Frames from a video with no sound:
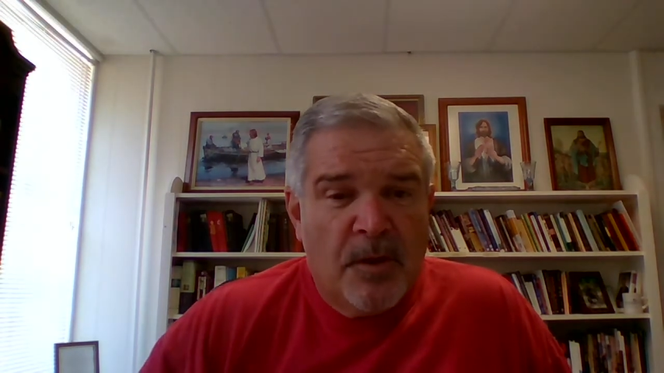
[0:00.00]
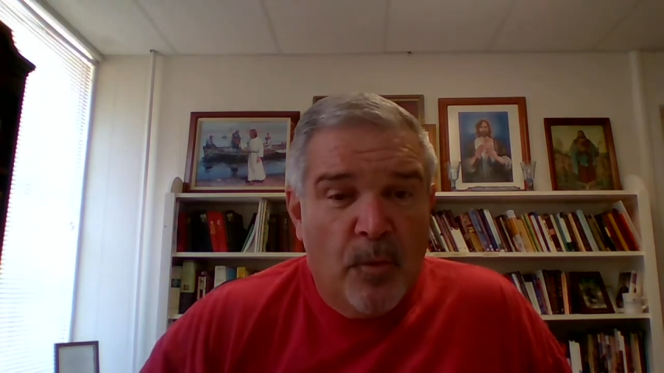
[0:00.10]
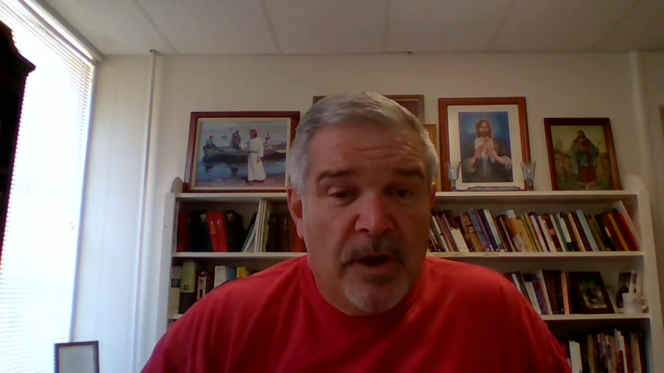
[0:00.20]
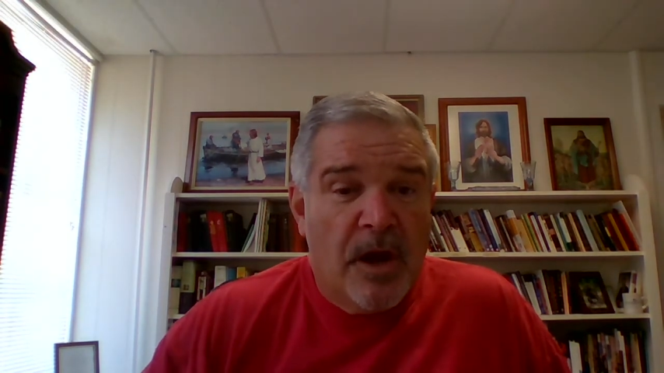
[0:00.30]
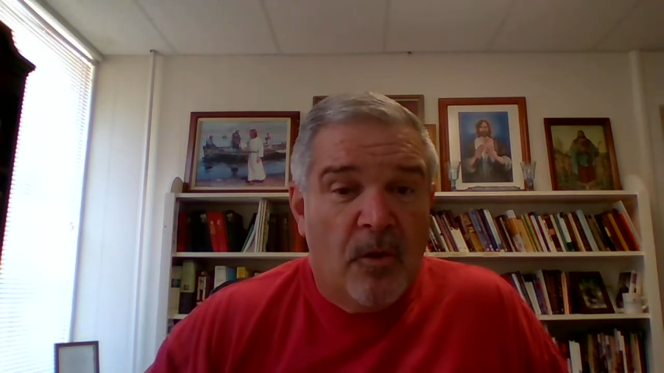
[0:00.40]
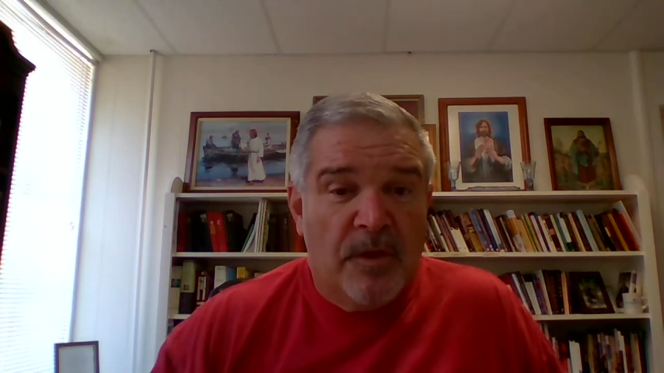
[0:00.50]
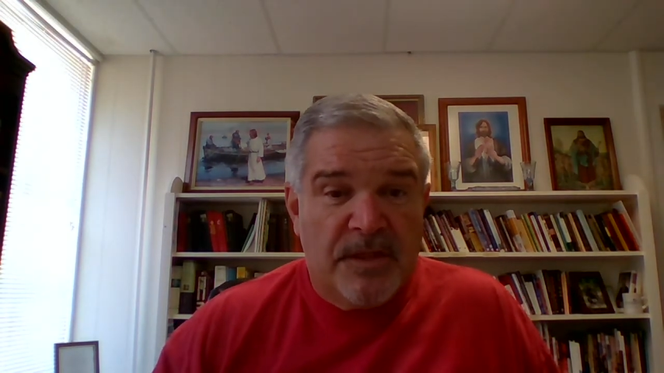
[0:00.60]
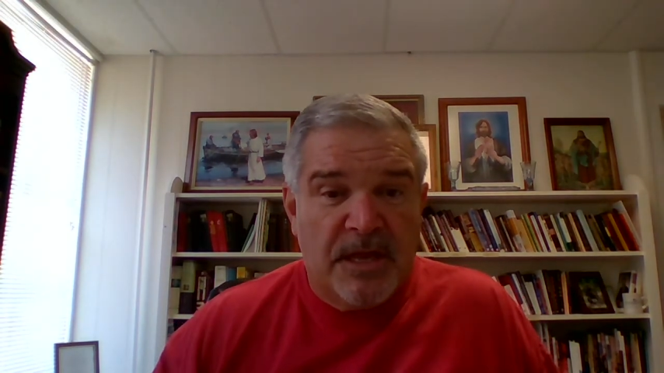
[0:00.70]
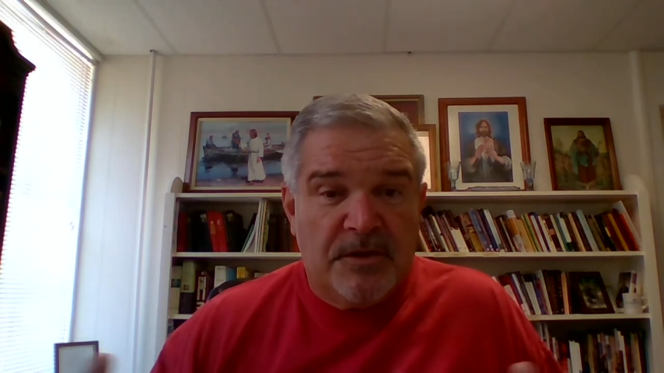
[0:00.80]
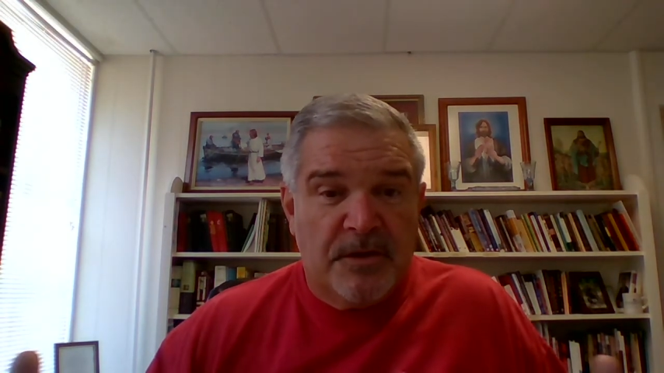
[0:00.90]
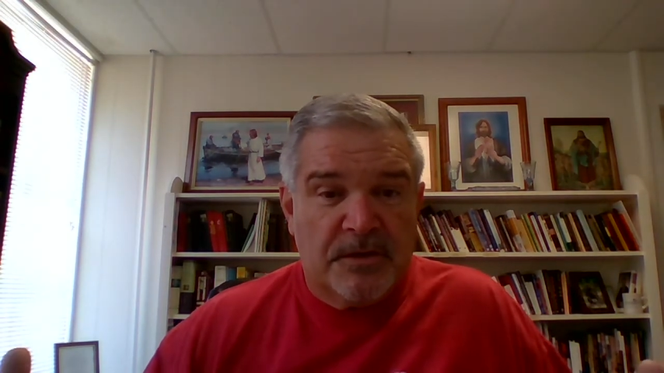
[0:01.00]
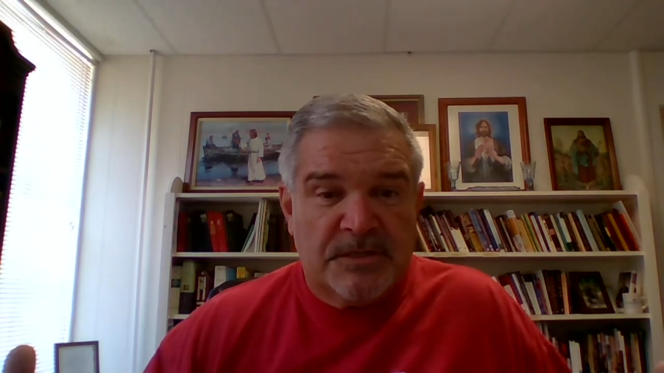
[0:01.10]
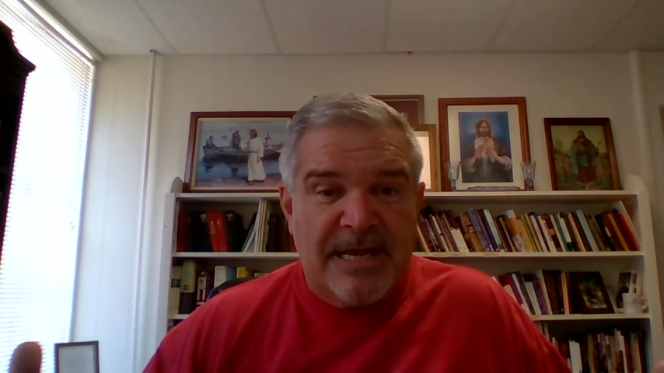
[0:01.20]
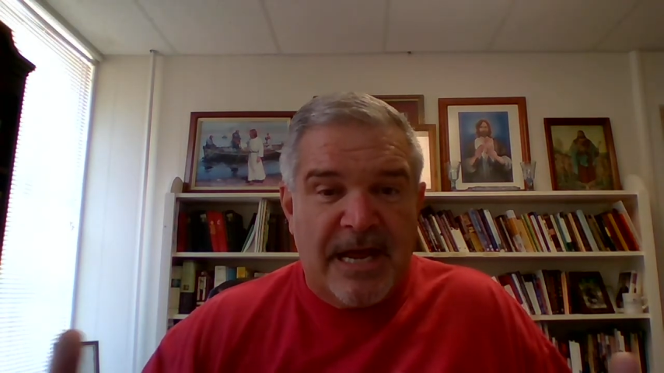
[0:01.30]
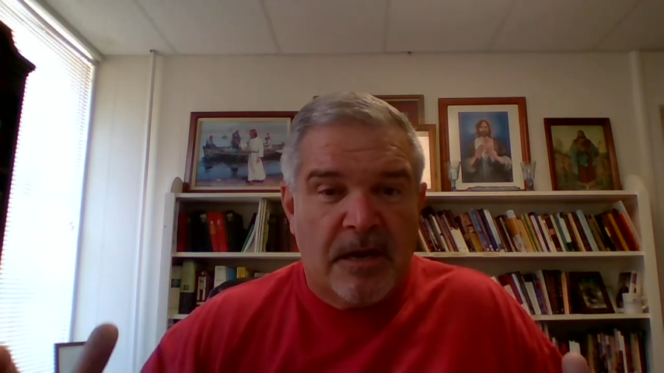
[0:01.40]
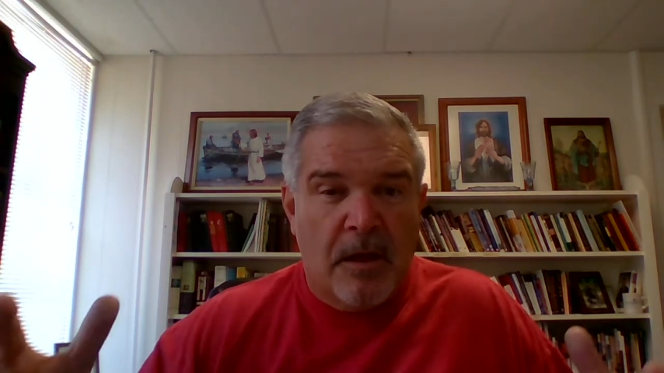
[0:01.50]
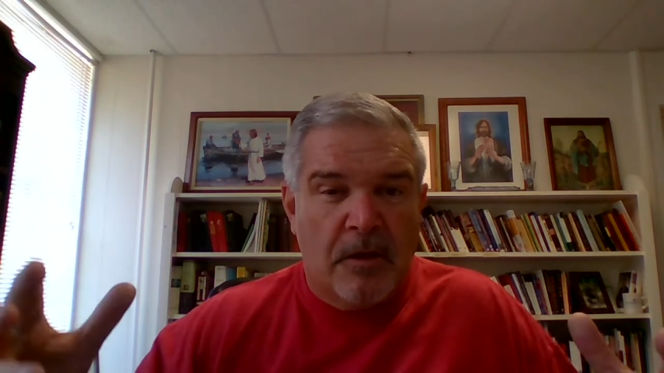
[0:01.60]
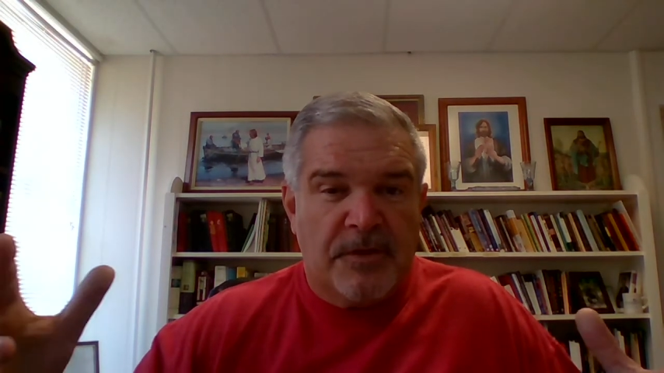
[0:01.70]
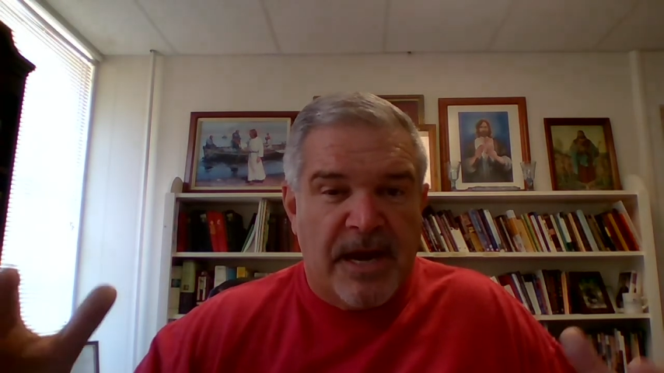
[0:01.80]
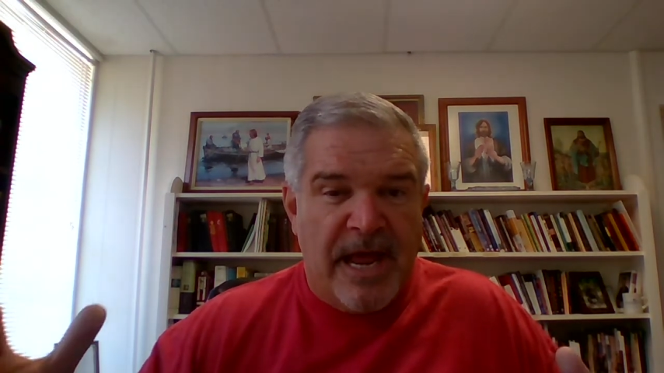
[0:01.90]
We know that they took
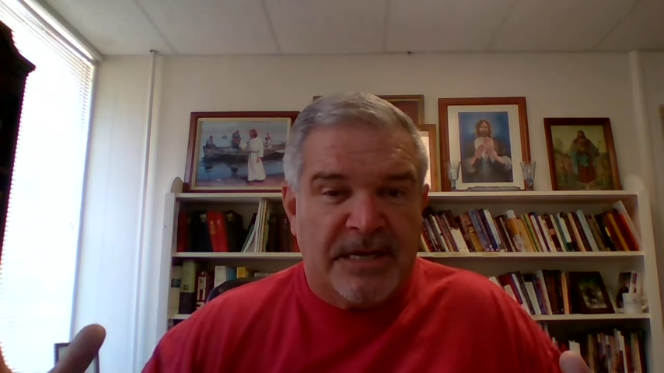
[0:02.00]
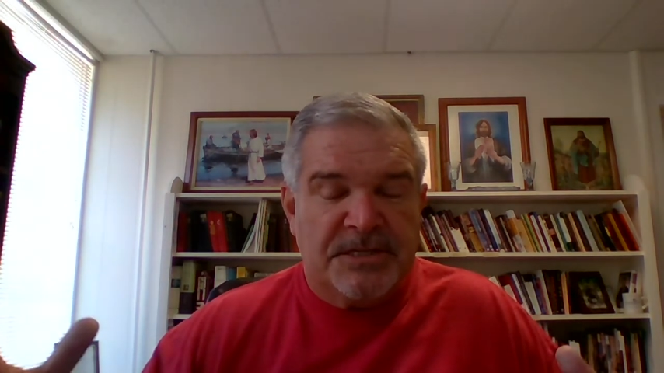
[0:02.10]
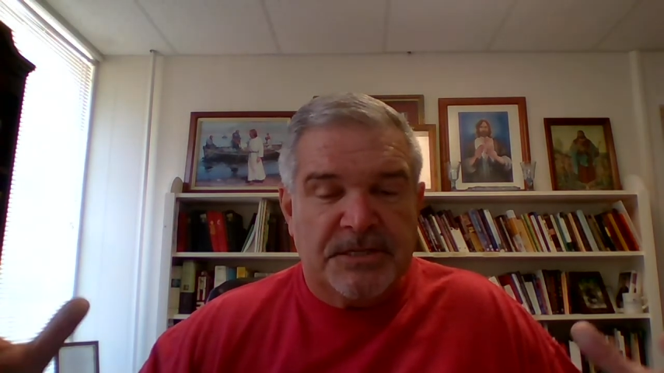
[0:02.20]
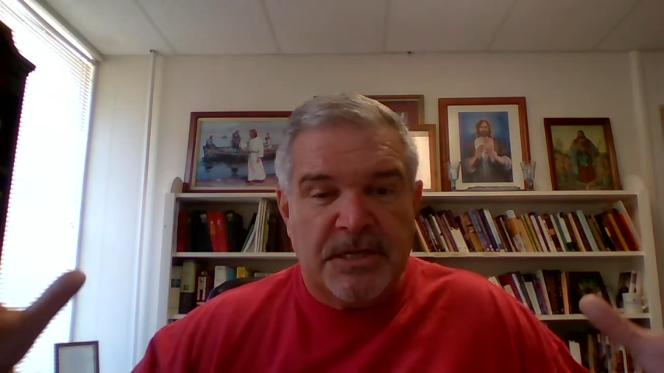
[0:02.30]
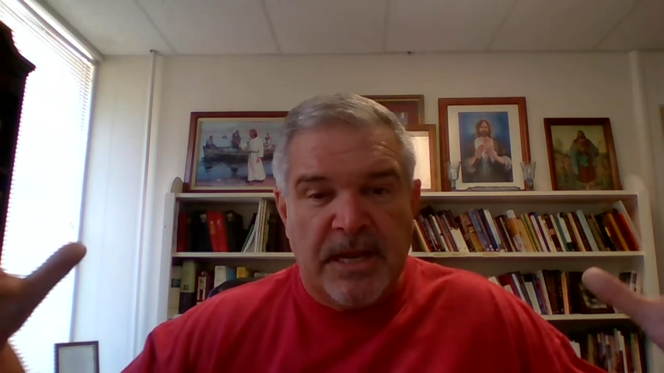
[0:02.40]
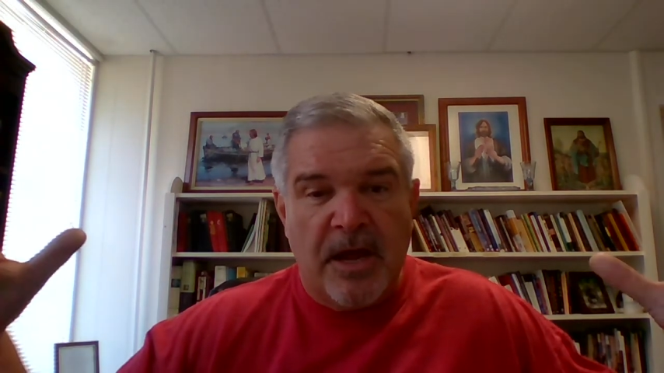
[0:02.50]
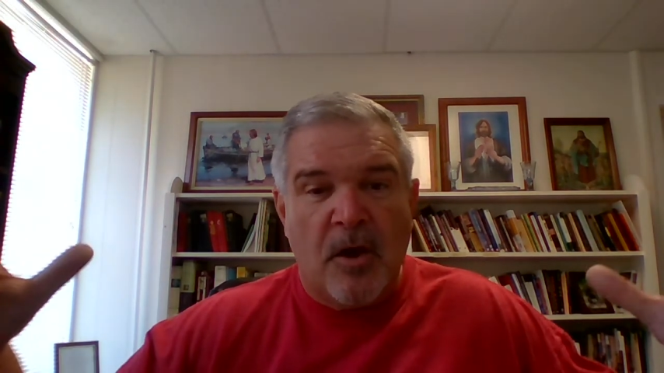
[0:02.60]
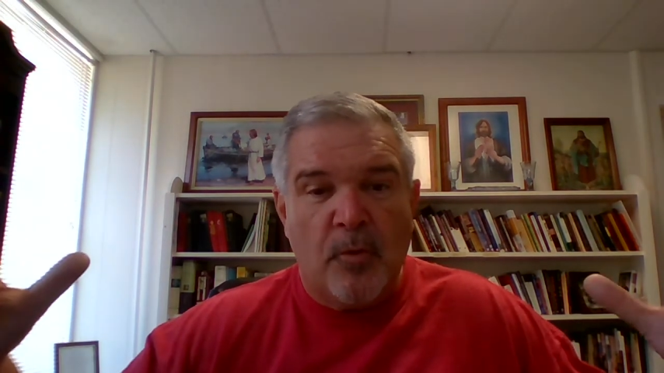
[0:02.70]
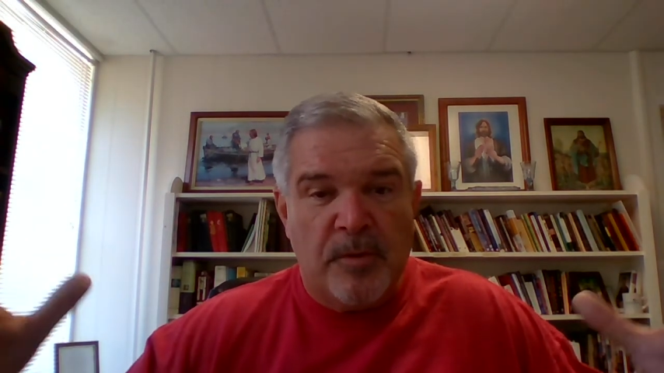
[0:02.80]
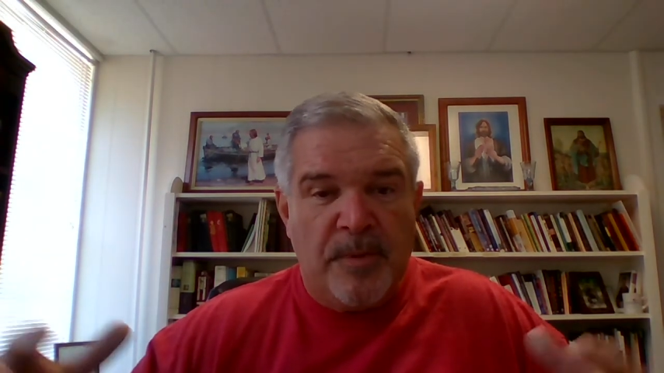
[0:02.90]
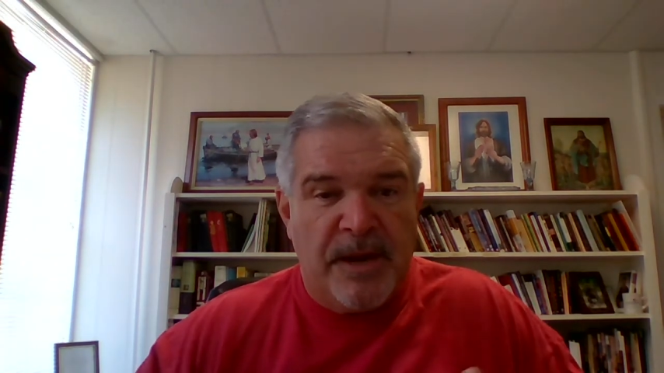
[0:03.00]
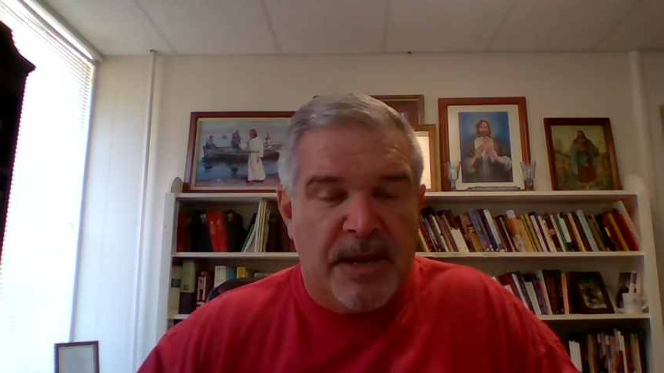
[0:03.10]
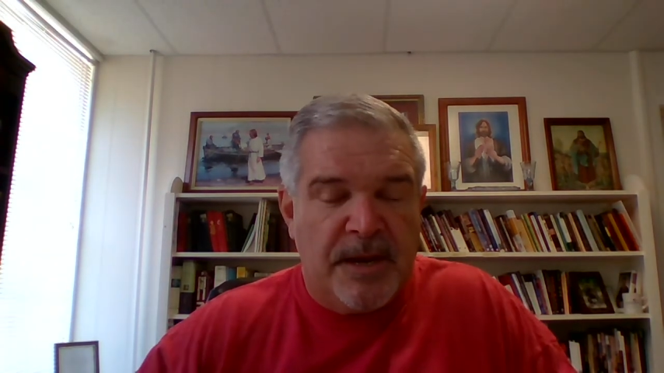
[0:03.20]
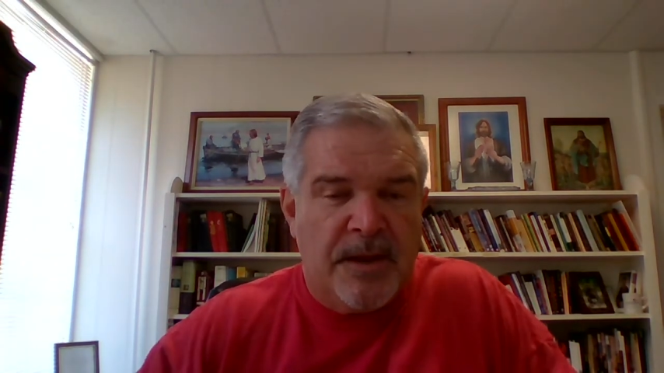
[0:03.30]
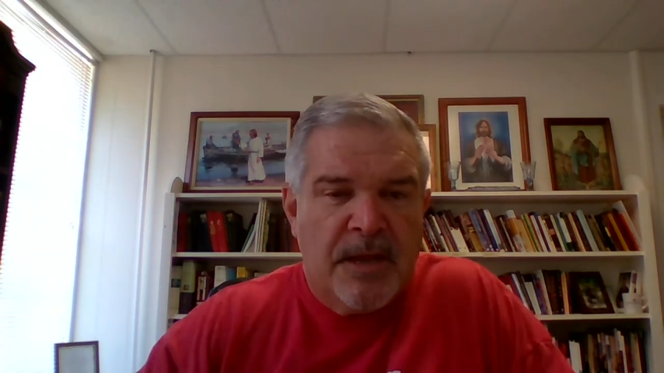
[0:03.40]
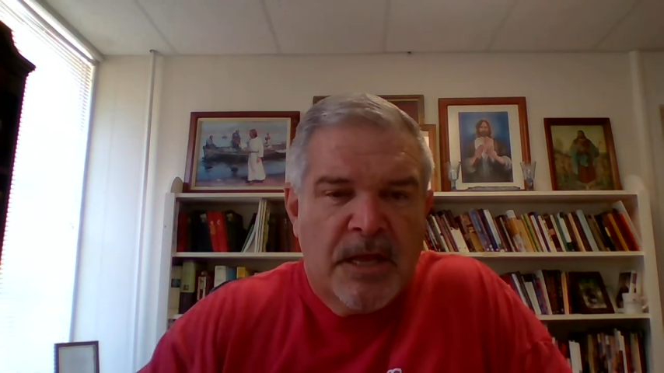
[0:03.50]
sackcloth and ashes and they all repented.